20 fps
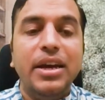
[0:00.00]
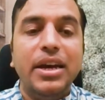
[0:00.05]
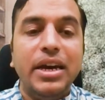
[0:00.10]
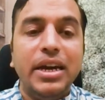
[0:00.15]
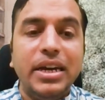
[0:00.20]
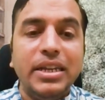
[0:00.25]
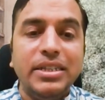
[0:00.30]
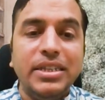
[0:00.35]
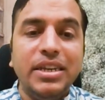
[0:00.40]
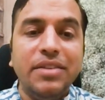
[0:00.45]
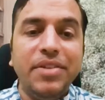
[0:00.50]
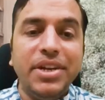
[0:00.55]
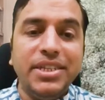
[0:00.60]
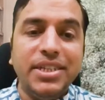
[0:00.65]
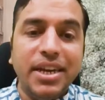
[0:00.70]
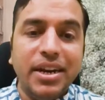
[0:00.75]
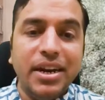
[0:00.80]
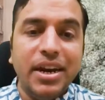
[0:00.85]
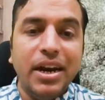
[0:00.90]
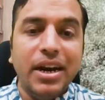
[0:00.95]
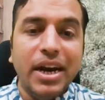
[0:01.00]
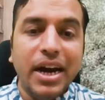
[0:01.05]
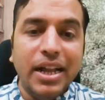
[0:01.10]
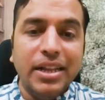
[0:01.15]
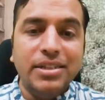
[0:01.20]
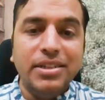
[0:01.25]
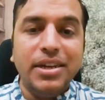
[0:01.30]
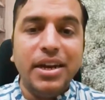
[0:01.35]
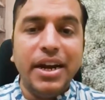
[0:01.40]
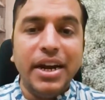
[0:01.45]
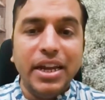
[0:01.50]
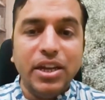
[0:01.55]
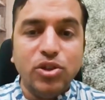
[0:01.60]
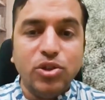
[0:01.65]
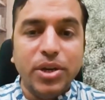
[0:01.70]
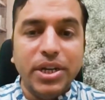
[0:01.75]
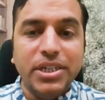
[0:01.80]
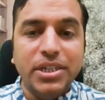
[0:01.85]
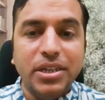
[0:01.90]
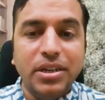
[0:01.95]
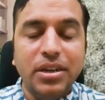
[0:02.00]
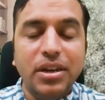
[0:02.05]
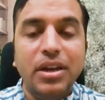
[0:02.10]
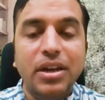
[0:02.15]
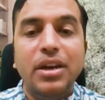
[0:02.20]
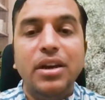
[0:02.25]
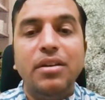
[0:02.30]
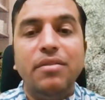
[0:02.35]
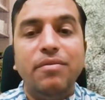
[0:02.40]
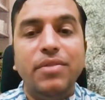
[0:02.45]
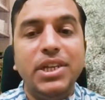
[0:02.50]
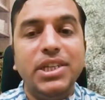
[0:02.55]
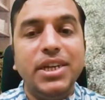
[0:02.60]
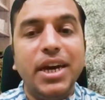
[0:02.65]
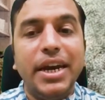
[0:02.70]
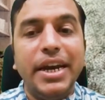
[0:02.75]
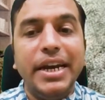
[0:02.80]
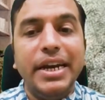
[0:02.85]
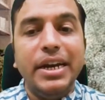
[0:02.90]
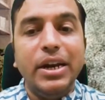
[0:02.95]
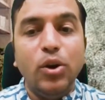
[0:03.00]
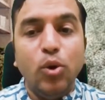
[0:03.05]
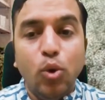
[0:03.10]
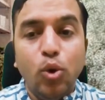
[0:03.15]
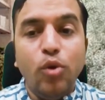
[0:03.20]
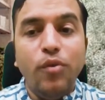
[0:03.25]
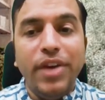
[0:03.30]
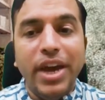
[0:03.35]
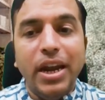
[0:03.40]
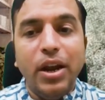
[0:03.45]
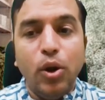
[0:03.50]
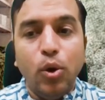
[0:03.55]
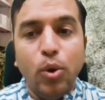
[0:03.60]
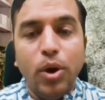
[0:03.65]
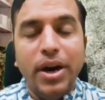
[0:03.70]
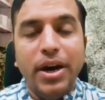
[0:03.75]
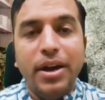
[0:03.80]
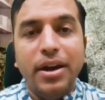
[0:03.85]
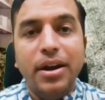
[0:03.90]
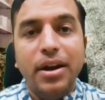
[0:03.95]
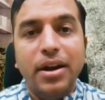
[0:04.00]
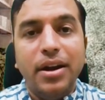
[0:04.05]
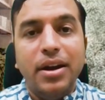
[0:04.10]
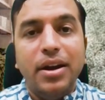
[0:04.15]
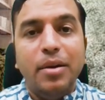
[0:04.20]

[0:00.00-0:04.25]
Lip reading: receive a general culture and education which are in no way lower